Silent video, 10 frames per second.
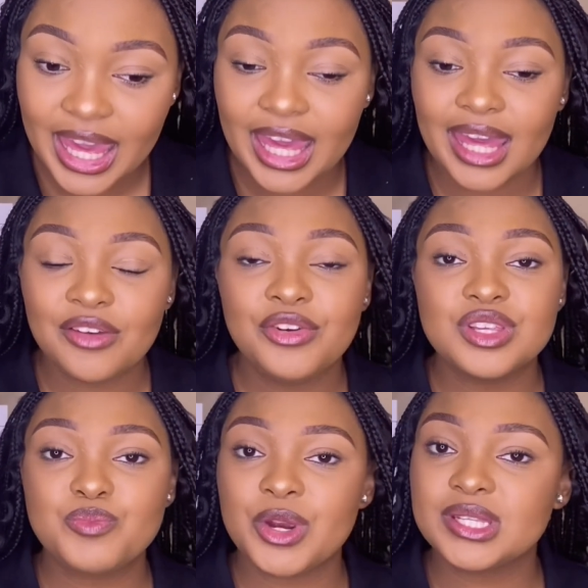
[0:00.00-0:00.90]
if his
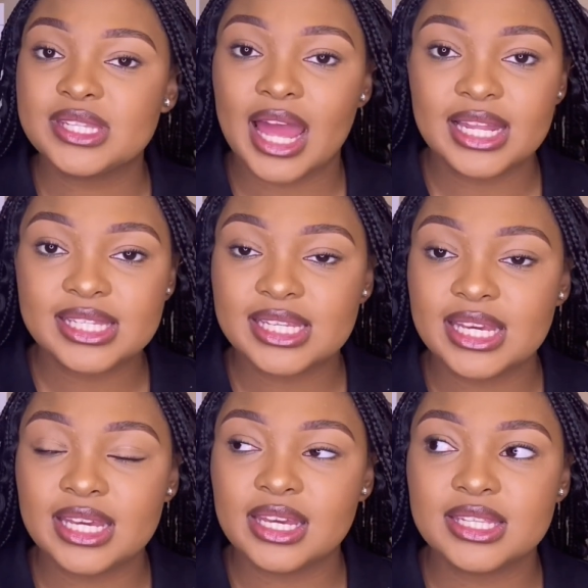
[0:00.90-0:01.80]

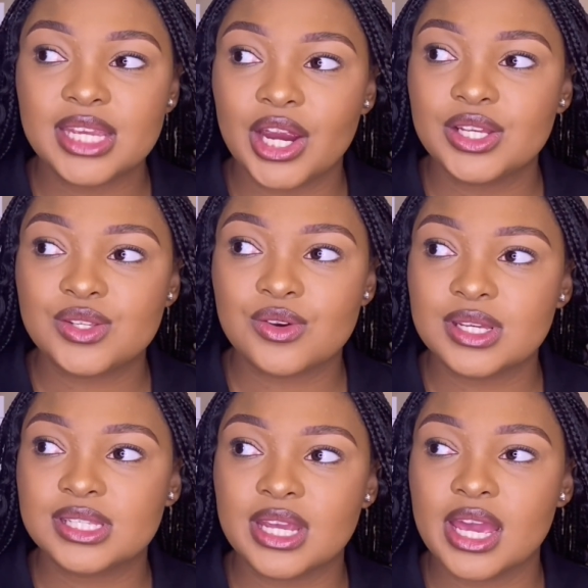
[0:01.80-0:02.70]
personality, his
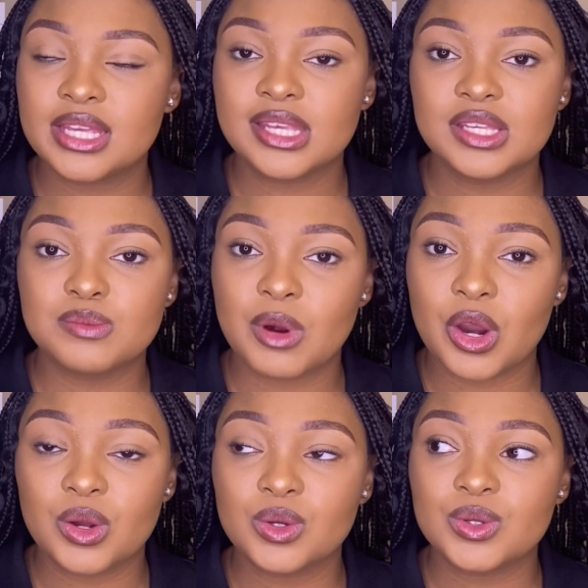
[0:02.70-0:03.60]
characteristics, his
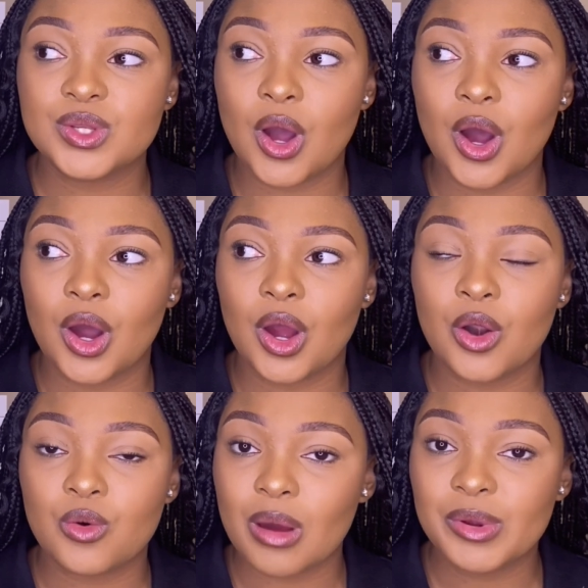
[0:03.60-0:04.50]
morals are
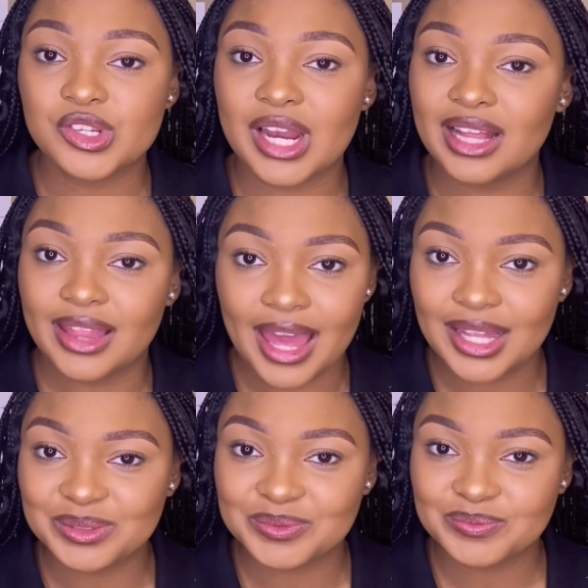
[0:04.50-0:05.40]
rubbish like
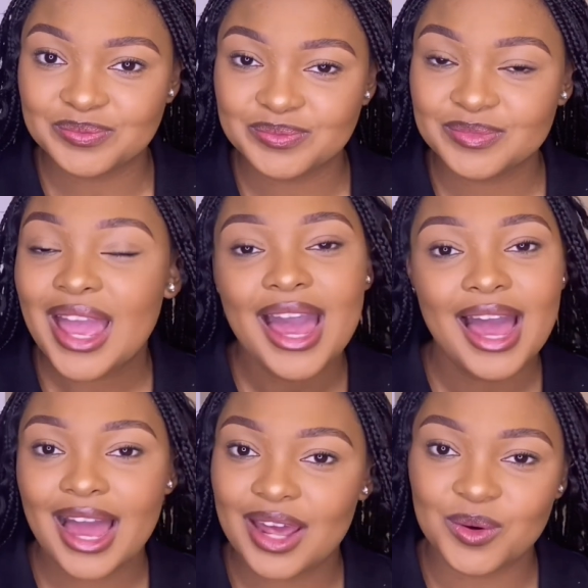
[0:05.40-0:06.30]
that,
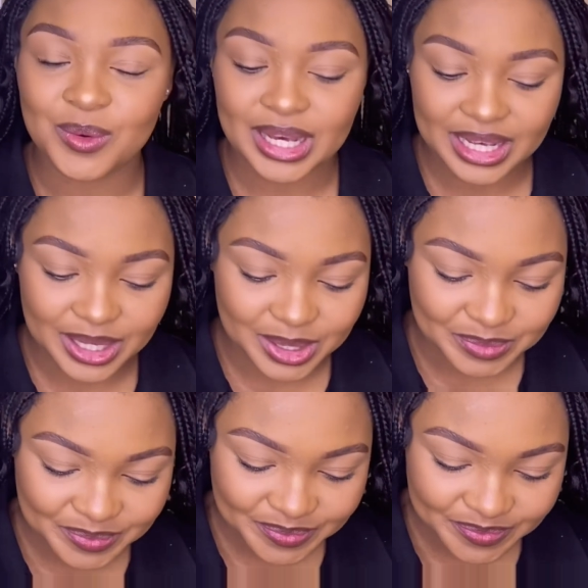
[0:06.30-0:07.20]
I don't want him.
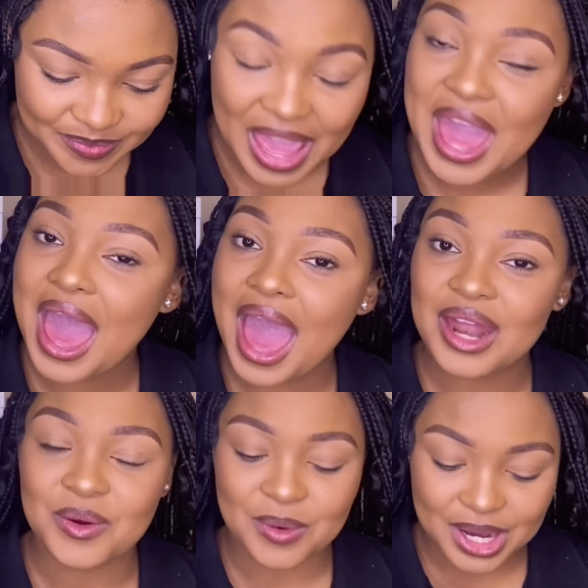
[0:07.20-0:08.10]
I
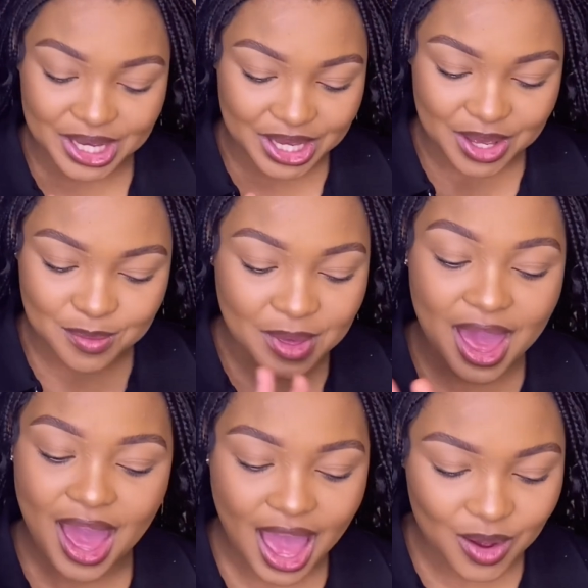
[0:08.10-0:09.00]
don't want him
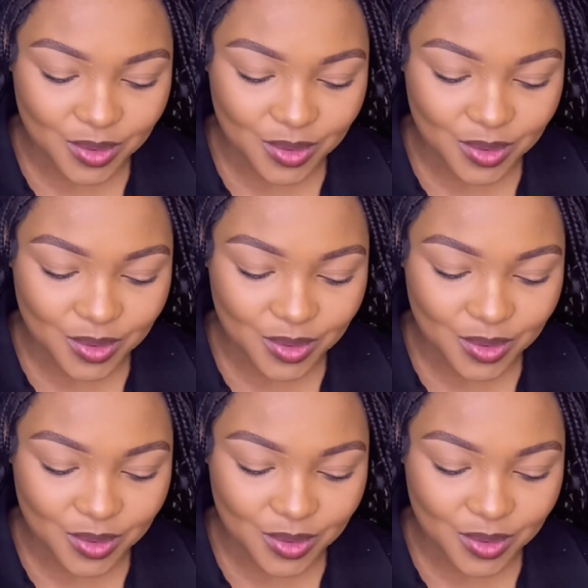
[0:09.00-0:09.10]
at